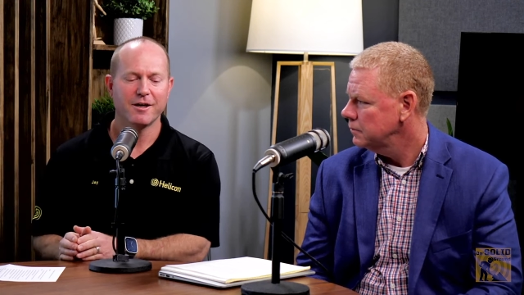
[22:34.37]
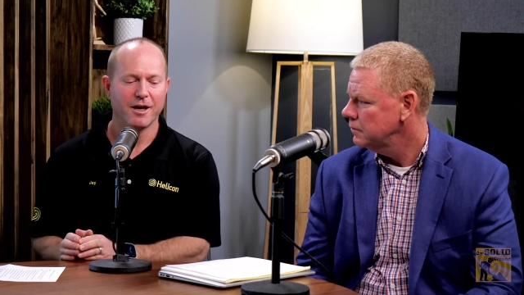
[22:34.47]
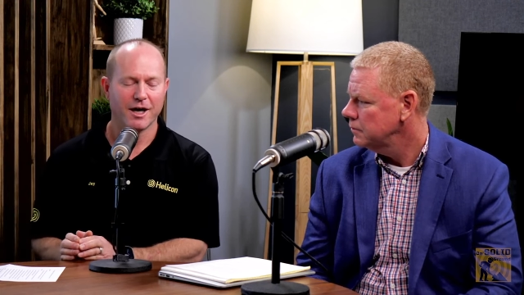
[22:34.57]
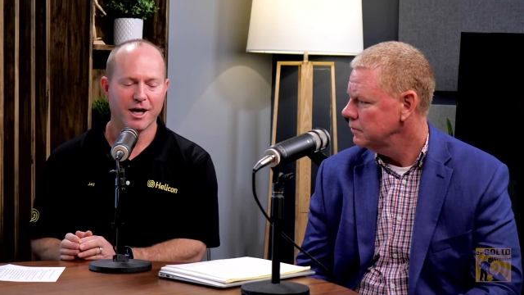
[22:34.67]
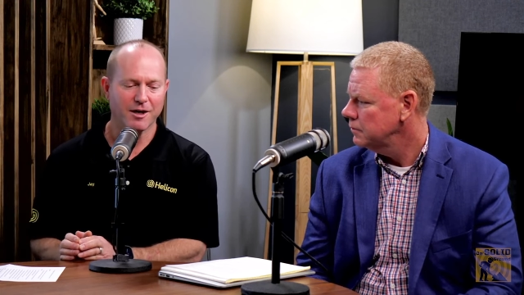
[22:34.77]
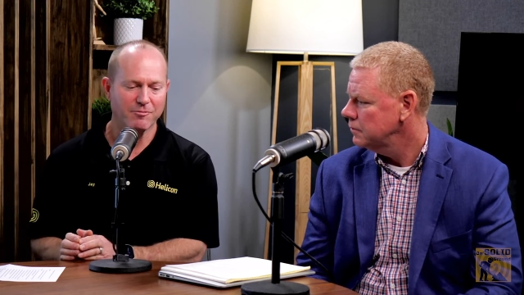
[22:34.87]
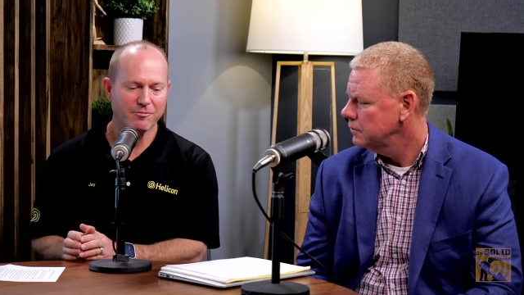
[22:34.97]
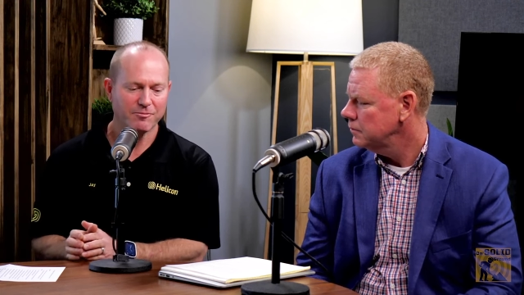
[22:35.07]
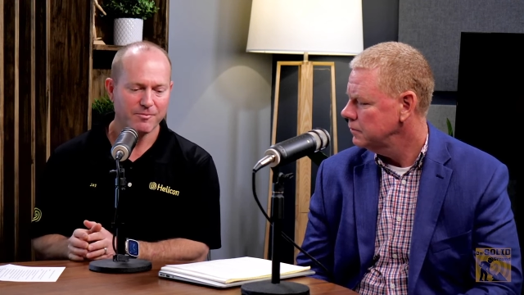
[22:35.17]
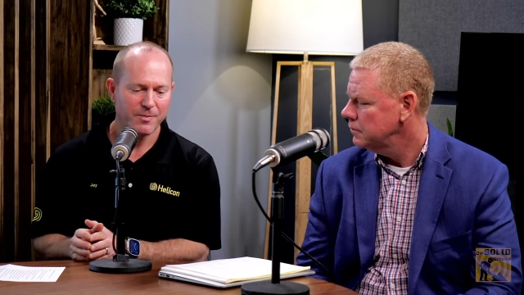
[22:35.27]

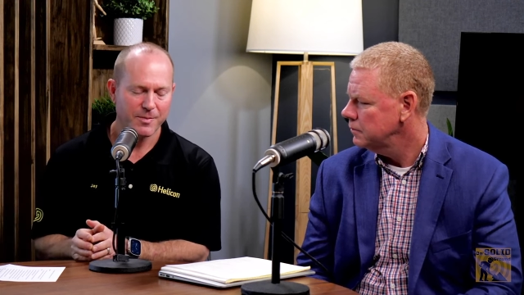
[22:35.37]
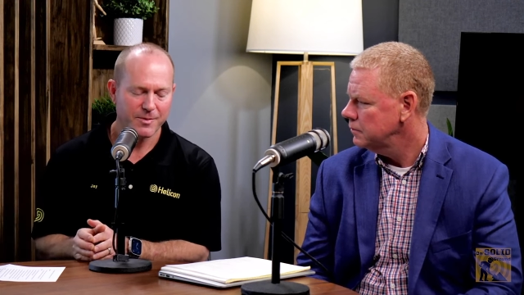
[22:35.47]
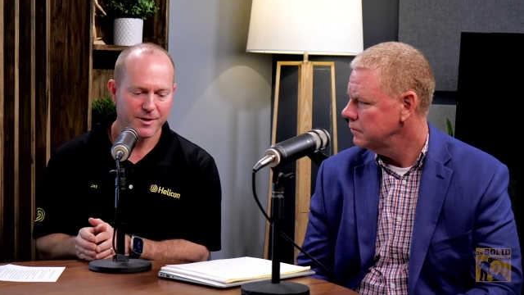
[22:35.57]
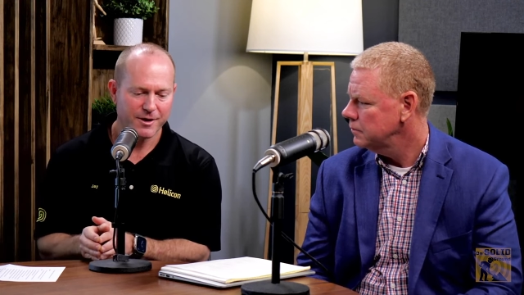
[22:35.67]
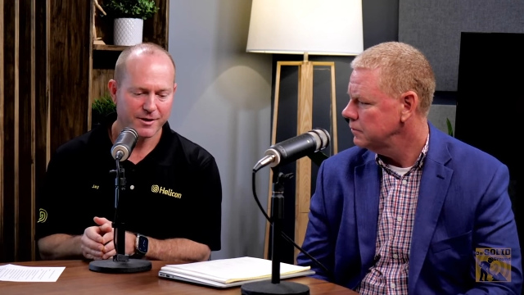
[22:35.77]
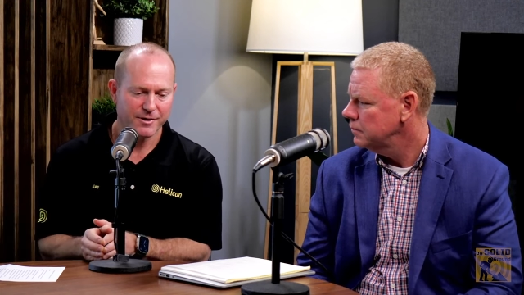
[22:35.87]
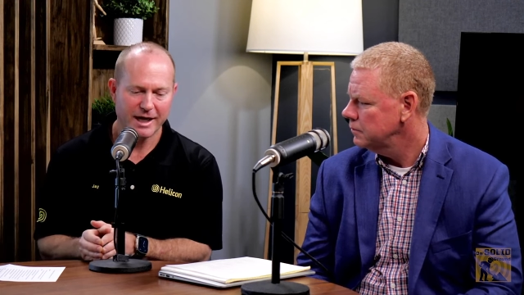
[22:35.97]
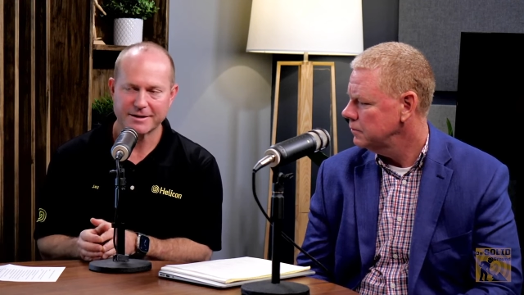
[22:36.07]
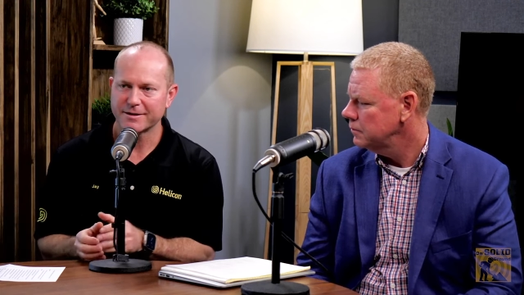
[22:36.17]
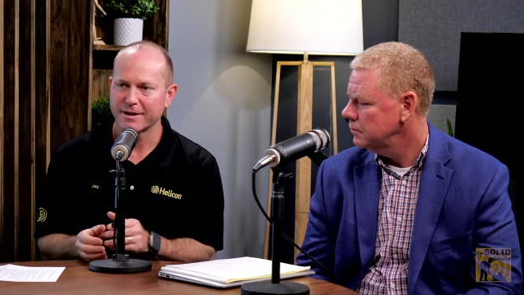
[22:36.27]
Speaker 1: Um, you know
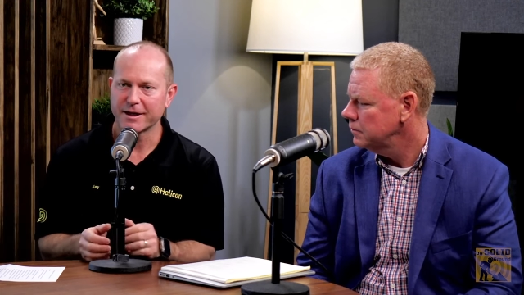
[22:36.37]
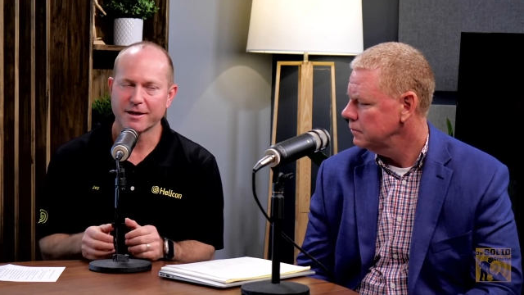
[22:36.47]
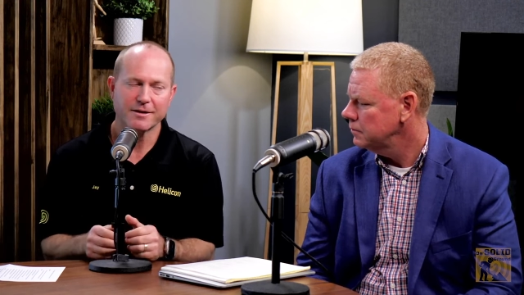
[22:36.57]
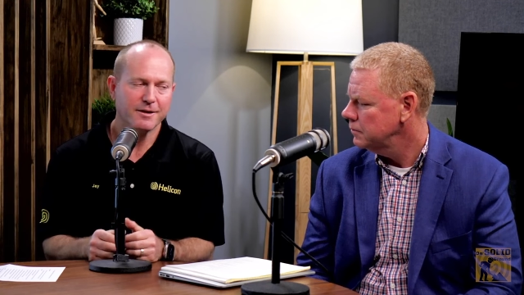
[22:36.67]
that uh,